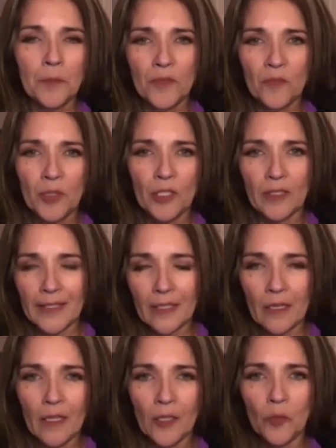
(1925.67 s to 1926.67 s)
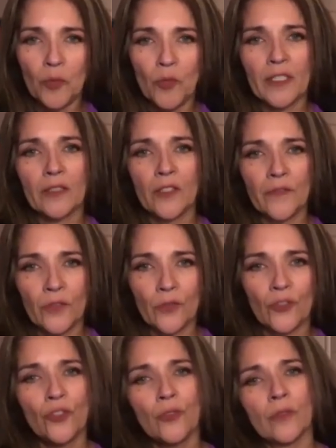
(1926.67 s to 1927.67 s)
of bullet like a hollow point. If you
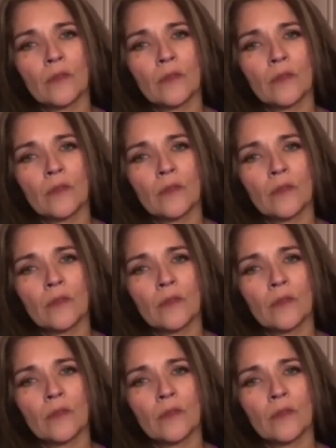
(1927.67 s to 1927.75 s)
shoot